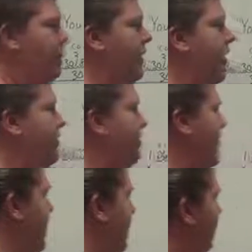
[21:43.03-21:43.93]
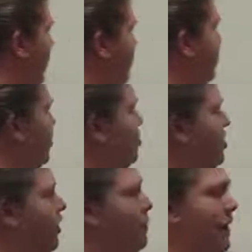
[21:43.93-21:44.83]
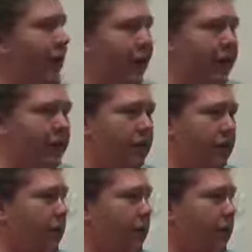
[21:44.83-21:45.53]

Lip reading: but everything else I just showed by hand.